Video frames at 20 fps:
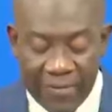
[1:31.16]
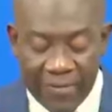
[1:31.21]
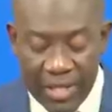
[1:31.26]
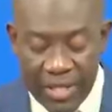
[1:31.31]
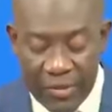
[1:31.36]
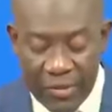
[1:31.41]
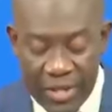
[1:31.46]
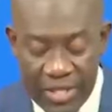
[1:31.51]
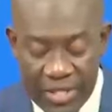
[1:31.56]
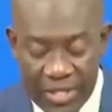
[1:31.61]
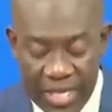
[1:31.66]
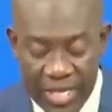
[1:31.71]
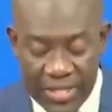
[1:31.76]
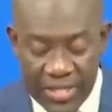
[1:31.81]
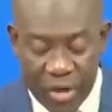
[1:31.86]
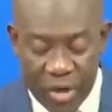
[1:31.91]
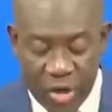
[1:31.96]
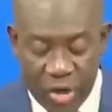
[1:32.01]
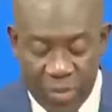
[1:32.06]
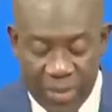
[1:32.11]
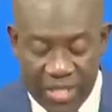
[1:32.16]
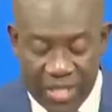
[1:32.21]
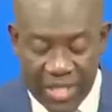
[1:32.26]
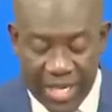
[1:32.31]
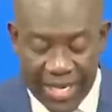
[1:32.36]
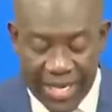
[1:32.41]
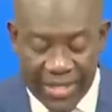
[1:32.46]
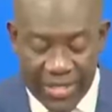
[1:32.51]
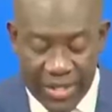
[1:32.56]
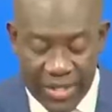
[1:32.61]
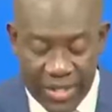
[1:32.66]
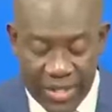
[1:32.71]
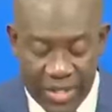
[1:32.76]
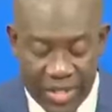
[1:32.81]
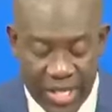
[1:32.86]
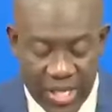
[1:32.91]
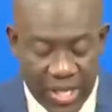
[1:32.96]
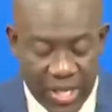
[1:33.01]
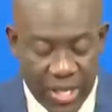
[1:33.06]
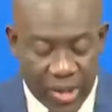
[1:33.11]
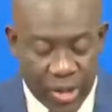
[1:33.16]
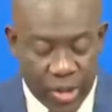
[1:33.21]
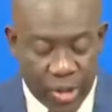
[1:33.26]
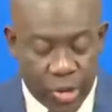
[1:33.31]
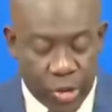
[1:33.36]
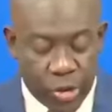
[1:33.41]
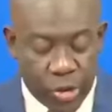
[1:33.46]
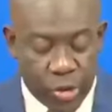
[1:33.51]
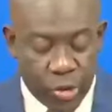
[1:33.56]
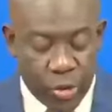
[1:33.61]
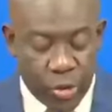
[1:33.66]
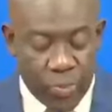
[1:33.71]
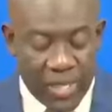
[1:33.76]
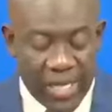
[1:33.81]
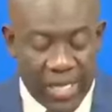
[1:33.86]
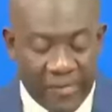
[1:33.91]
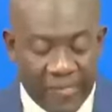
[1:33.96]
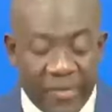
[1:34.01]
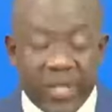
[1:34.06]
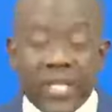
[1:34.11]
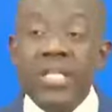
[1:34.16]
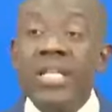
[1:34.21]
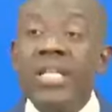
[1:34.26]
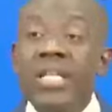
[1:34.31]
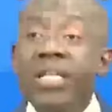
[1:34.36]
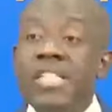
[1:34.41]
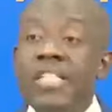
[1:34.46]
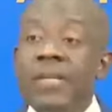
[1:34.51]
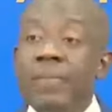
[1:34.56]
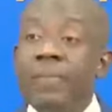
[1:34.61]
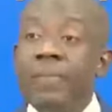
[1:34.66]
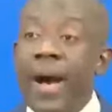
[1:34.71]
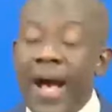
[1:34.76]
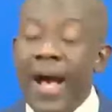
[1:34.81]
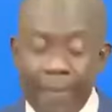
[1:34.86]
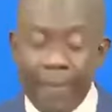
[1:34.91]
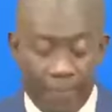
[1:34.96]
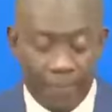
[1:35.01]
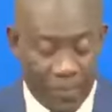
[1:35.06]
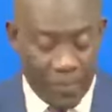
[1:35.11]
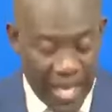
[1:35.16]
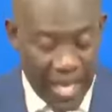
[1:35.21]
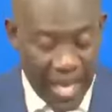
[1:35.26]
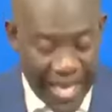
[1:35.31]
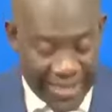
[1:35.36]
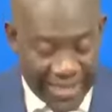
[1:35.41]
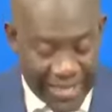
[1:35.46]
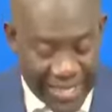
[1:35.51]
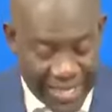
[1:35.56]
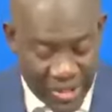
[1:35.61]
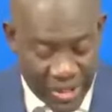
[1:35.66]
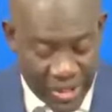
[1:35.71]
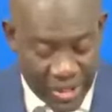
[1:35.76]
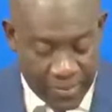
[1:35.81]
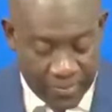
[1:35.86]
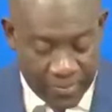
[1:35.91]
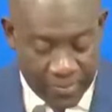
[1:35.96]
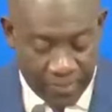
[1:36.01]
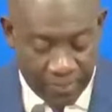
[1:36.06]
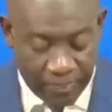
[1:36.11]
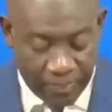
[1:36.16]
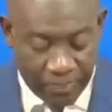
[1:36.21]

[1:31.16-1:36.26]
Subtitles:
after the recent economic challenges should be given deeper attention.